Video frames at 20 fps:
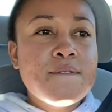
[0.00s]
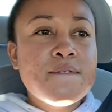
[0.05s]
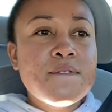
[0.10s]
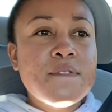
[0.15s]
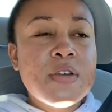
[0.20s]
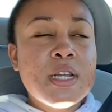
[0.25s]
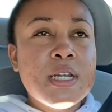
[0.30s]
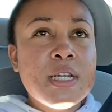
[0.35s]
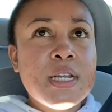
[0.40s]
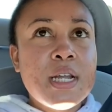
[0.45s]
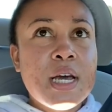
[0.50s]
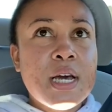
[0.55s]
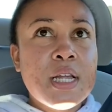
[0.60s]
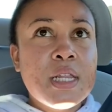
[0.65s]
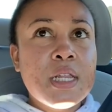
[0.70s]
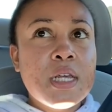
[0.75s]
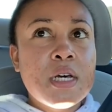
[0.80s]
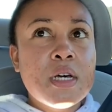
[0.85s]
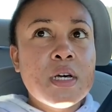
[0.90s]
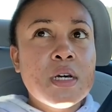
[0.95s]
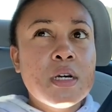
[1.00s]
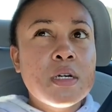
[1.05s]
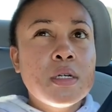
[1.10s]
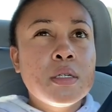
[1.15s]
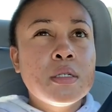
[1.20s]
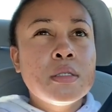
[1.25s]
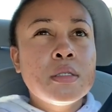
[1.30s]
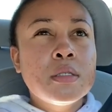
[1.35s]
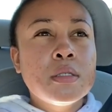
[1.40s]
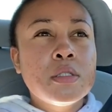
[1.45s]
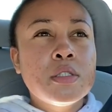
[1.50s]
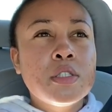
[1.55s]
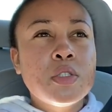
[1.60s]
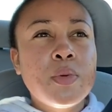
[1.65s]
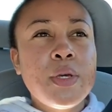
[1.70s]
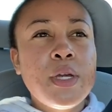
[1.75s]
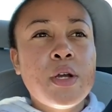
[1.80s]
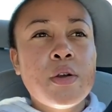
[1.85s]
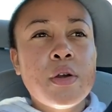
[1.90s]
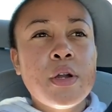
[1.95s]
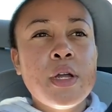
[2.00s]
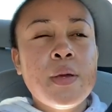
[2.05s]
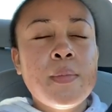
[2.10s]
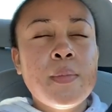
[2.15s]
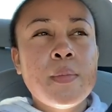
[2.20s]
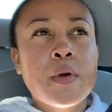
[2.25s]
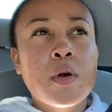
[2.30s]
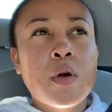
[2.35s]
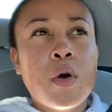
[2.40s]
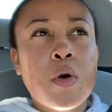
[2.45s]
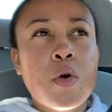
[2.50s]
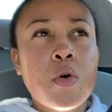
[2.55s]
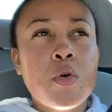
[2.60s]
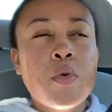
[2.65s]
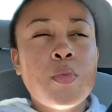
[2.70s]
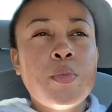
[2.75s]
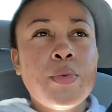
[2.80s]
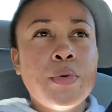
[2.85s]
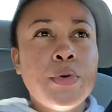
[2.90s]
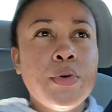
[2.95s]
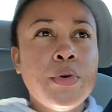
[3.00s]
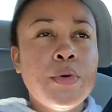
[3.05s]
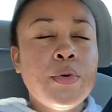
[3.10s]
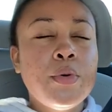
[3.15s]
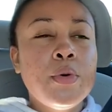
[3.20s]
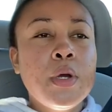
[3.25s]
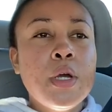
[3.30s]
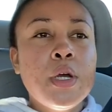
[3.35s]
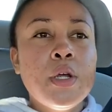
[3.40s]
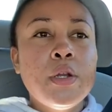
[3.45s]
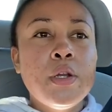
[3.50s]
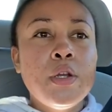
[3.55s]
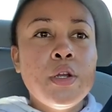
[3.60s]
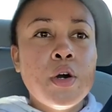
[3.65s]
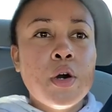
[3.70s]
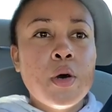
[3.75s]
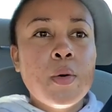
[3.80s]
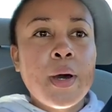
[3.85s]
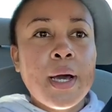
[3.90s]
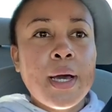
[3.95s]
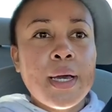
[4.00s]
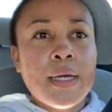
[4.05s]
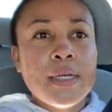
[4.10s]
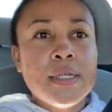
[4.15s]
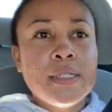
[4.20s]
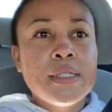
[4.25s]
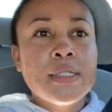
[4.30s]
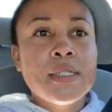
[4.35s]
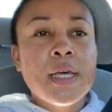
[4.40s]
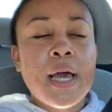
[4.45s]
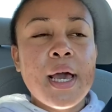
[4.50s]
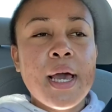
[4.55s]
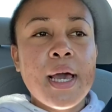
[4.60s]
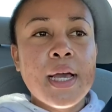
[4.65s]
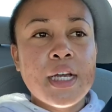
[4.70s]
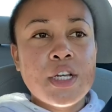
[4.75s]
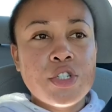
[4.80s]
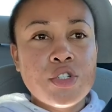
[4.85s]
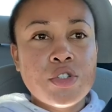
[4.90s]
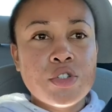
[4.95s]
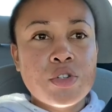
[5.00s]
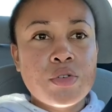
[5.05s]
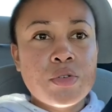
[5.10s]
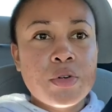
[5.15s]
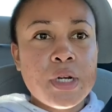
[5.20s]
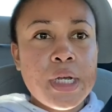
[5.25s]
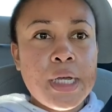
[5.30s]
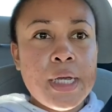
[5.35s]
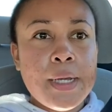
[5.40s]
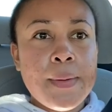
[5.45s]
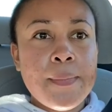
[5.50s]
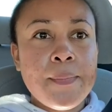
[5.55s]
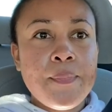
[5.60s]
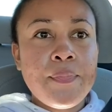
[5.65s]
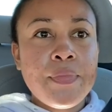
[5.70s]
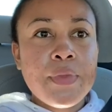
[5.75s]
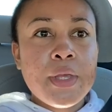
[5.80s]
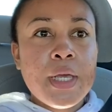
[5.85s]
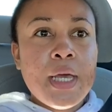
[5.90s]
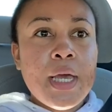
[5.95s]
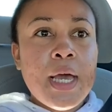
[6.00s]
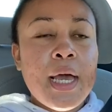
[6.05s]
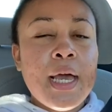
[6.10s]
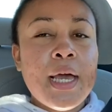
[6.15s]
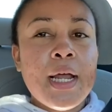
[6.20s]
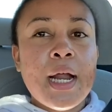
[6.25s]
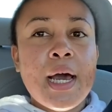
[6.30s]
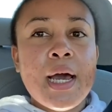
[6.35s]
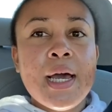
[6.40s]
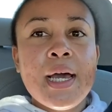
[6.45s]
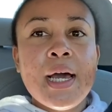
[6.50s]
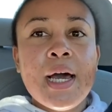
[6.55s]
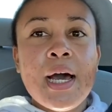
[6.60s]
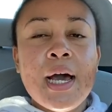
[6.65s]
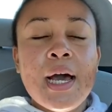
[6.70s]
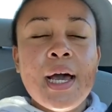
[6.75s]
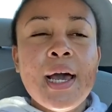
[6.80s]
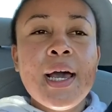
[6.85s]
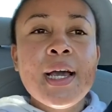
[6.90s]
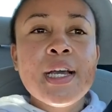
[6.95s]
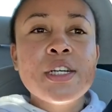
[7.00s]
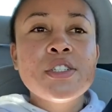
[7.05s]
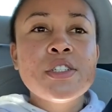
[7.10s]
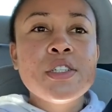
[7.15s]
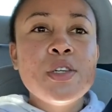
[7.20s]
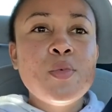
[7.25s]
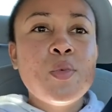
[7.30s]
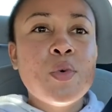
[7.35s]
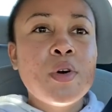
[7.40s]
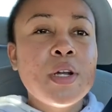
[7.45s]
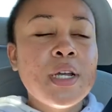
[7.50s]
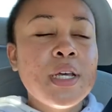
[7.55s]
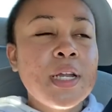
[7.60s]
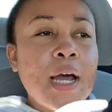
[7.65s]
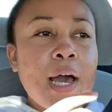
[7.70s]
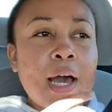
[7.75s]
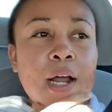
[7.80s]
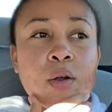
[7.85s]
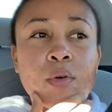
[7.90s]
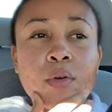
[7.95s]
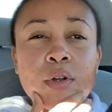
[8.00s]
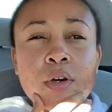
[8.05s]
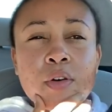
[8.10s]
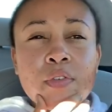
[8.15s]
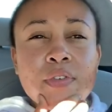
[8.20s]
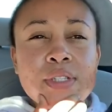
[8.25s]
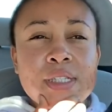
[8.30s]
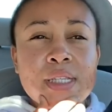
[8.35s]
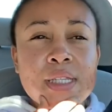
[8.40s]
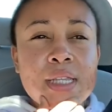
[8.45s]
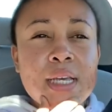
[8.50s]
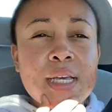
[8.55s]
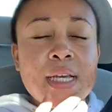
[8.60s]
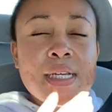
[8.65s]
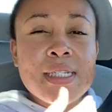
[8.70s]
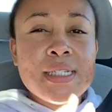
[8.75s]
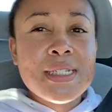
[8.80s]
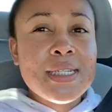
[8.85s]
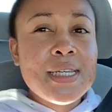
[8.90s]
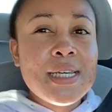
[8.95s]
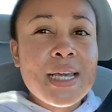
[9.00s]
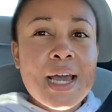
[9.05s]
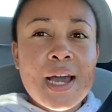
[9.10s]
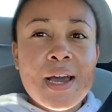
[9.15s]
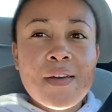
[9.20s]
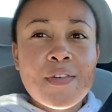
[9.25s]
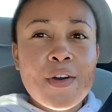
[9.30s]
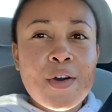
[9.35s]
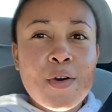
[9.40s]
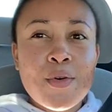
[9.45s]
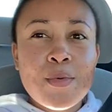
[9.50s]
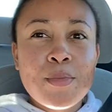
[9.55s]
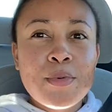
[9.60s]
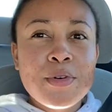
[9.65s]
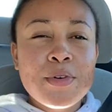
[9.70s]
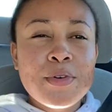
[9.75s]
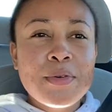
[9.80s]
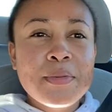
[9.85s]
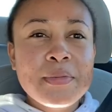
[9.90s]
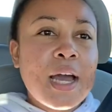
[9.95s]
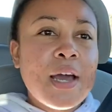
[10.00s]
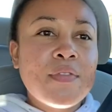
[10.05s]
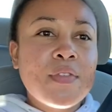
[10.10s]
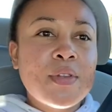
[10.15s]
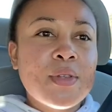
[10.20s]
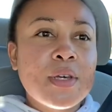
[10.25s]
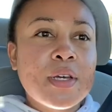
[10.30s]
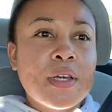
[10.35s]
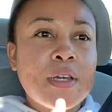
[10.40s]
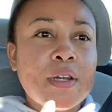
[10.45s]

vanilla sweet cream cold brew, no ice, extra cream. And I, I actually wanted, I don't know if it's a thing, decaf cold brew. I have to look